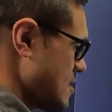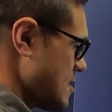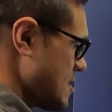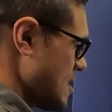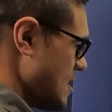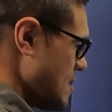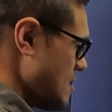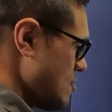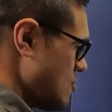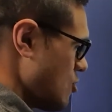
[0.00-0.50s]

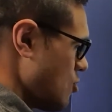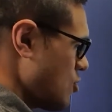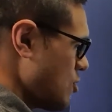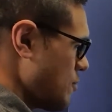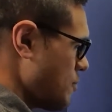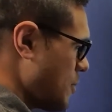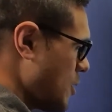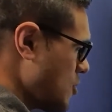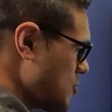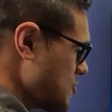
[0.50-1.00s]
Okay, all the
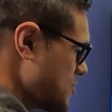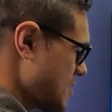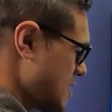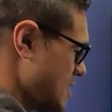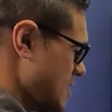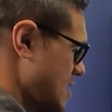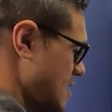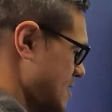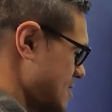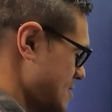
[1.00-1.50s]
pulsing
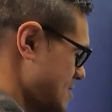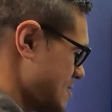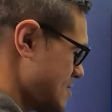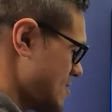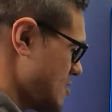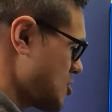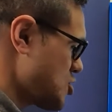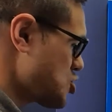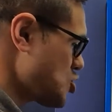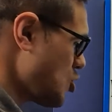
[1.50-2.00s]
headaches,
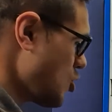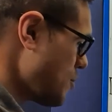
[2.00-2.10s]
the jaw